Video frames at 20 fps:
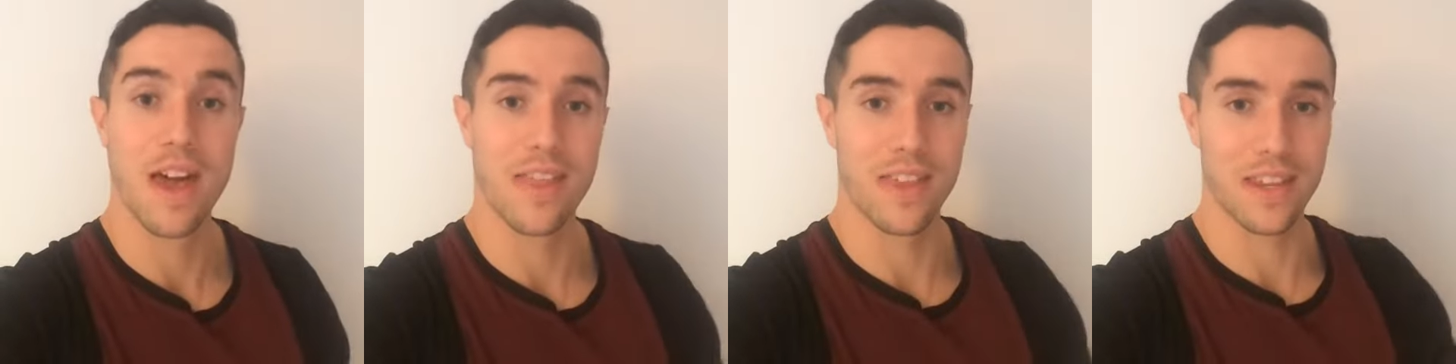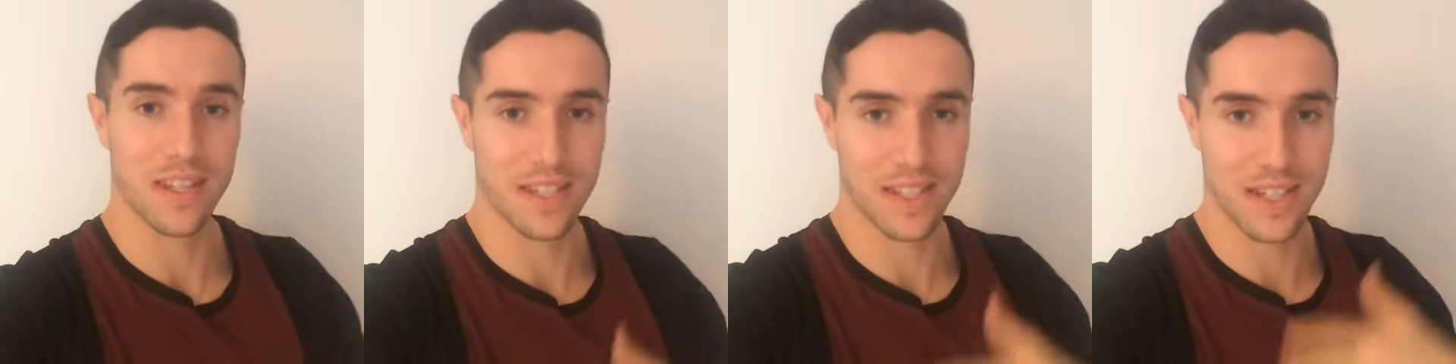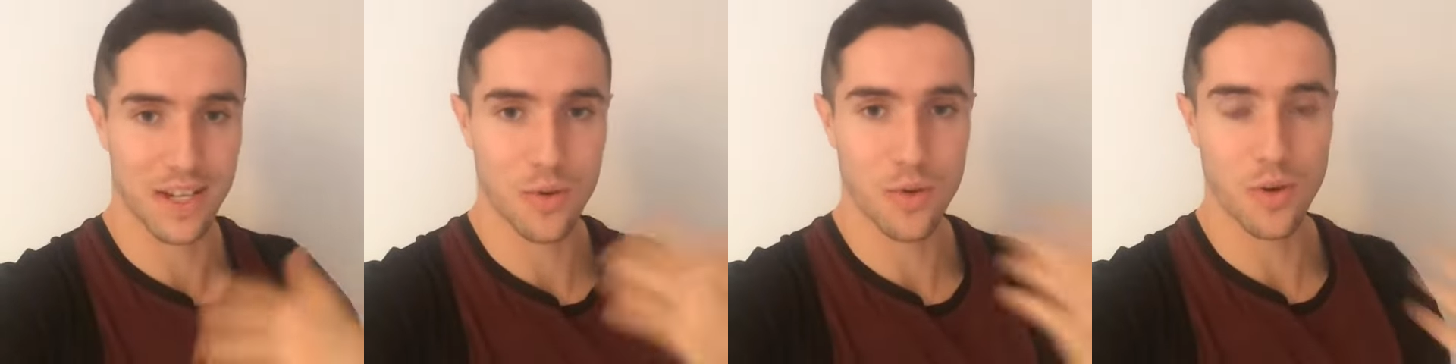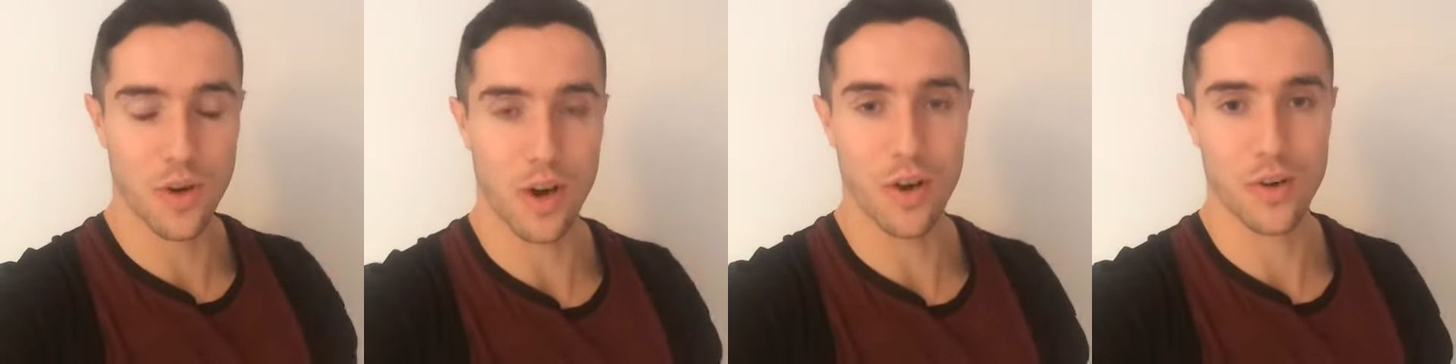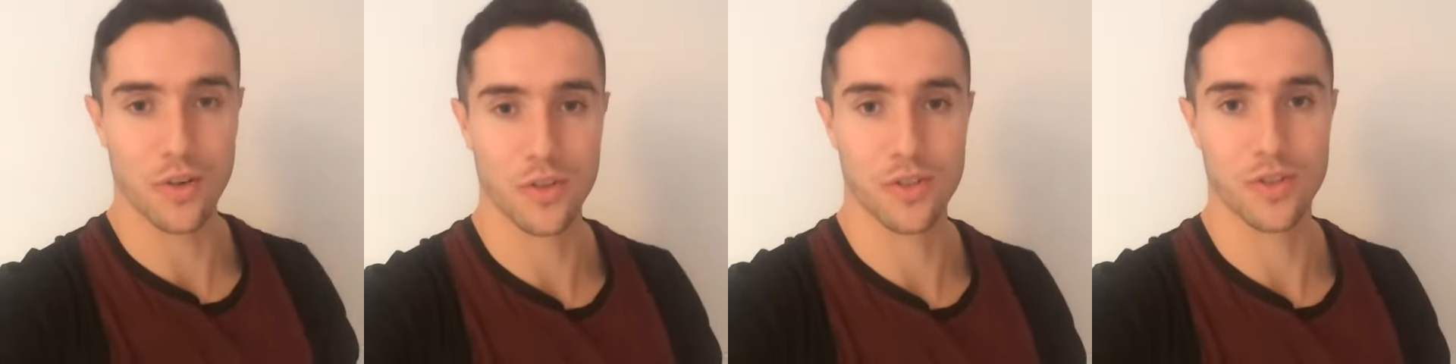they're still
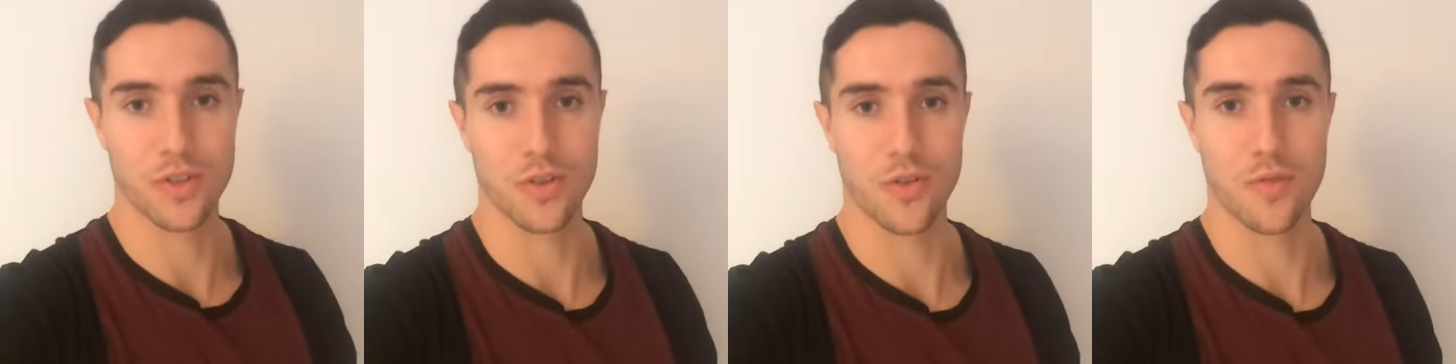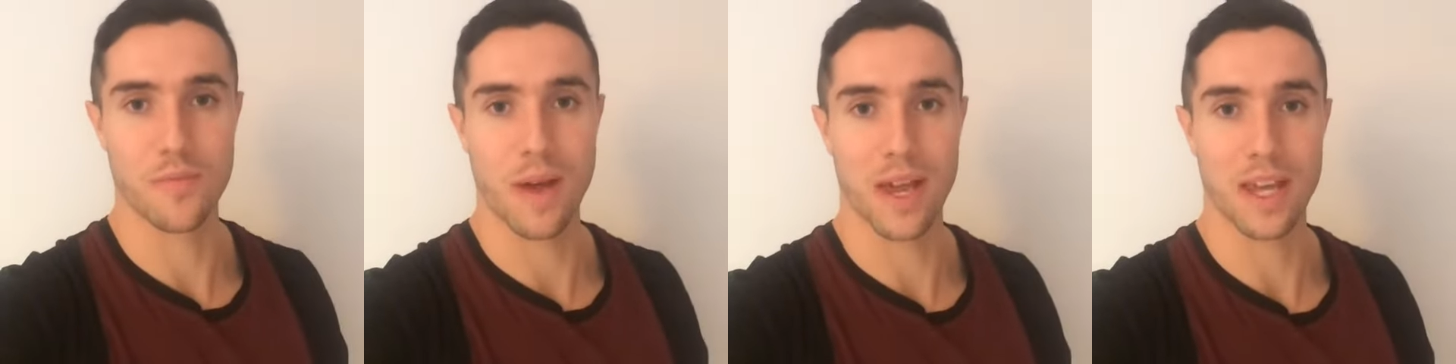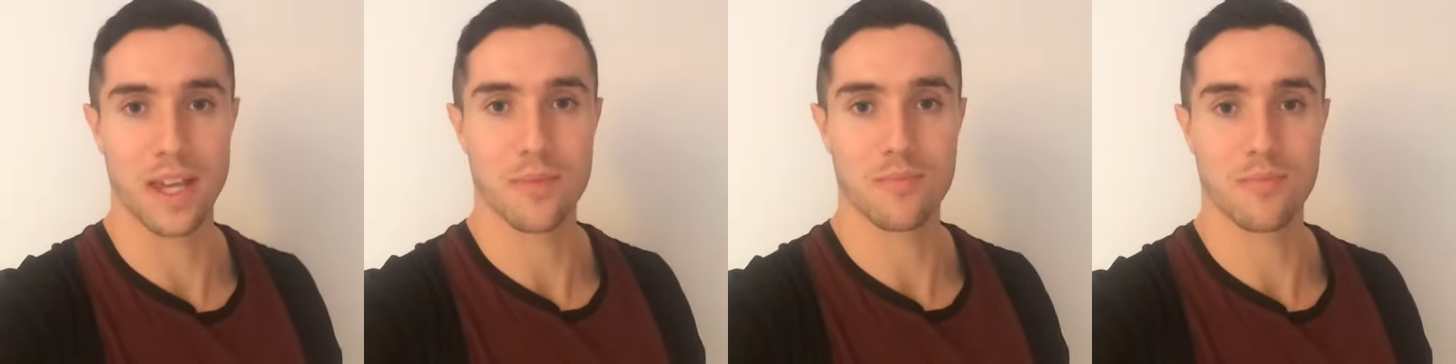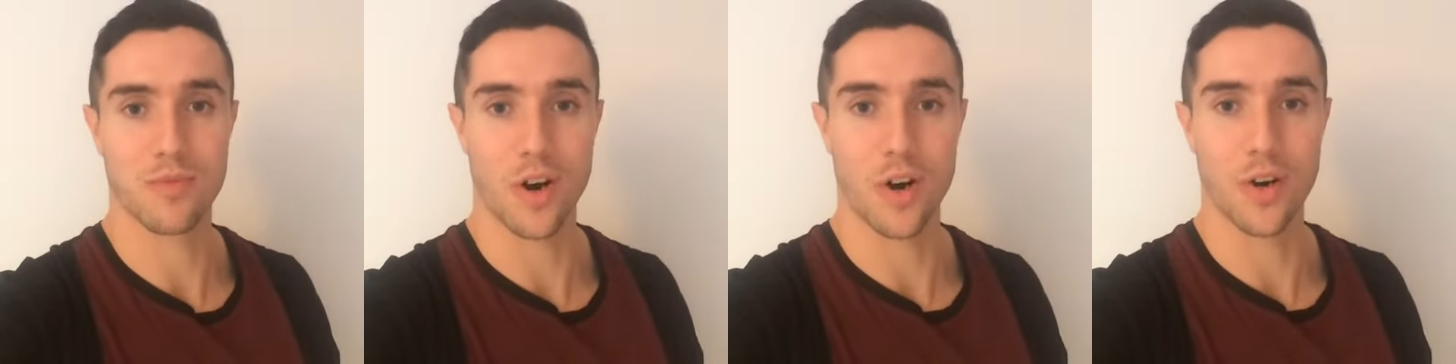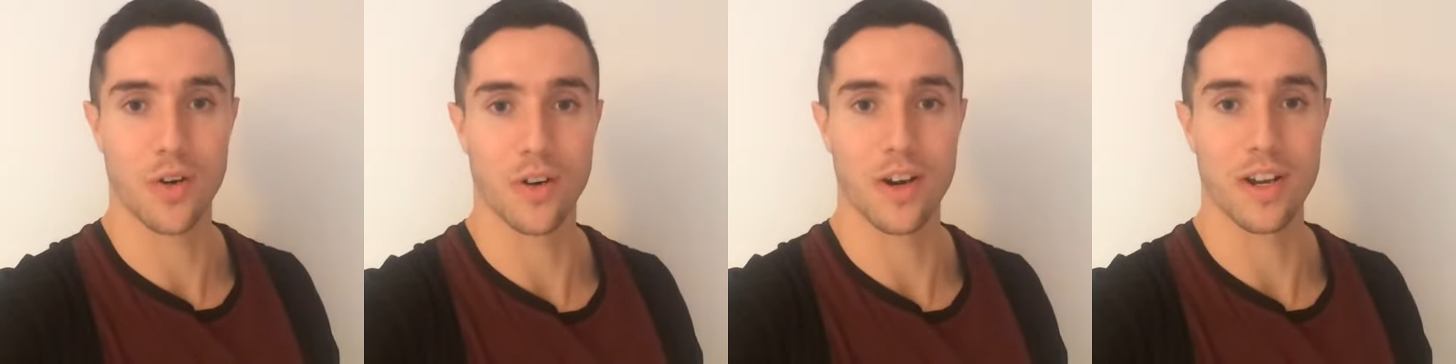going to make
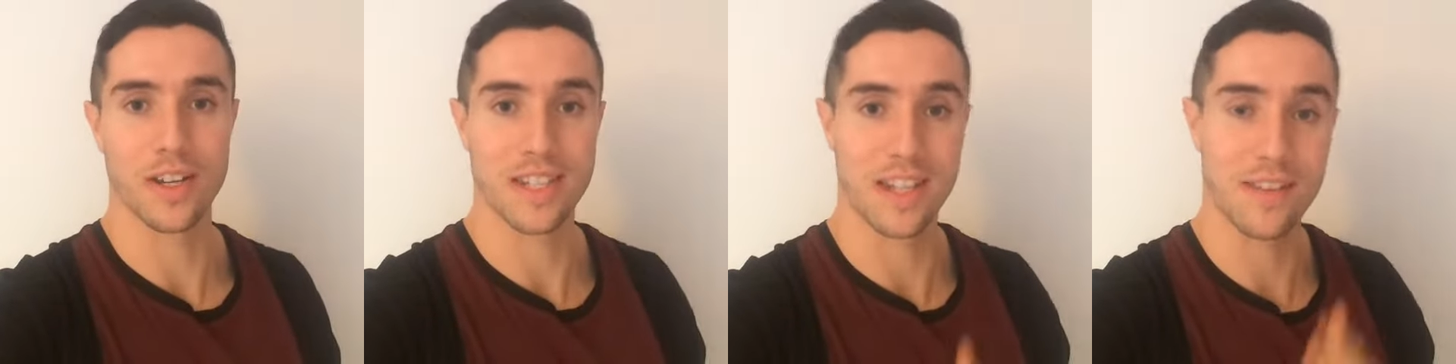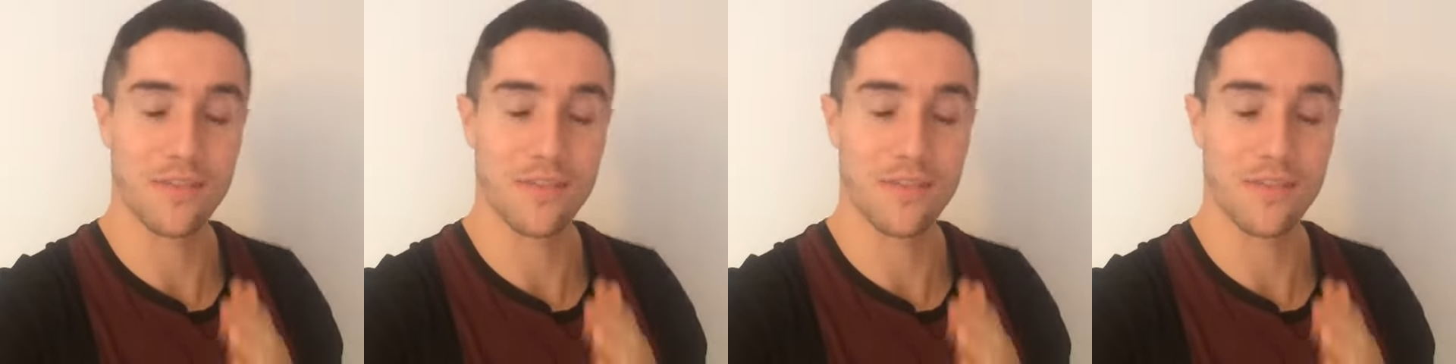progress.